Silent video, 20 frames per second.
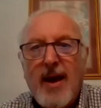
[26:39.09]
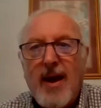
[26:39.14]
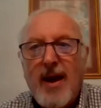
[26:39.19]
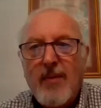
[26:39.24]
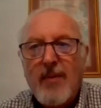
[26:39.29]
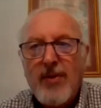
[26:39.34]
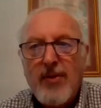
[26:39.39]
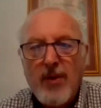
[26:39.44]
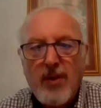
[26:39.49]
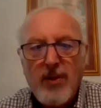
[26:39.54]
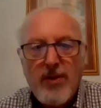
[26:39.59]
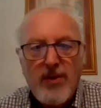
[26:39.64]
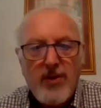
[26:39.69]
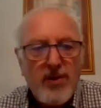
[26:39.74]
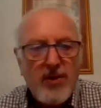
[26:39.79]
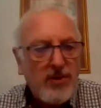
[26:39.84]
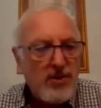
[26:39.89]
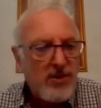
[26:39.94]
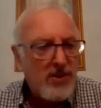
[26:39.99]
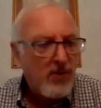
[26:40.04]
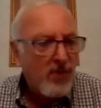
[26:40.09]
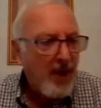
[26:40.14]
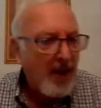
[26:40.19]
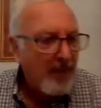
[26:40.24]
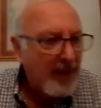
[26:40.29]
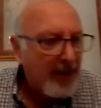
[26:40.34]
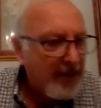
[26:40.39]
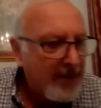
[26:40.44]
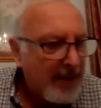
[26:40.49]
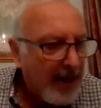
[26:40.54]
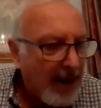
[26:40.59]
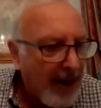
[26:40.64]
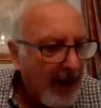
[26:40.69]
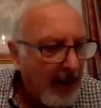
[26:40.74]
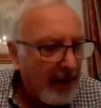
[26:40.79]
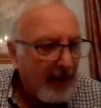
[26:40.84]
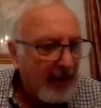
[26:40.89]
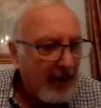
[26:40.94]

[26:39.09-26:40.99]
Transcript: with all the new ceramic tile and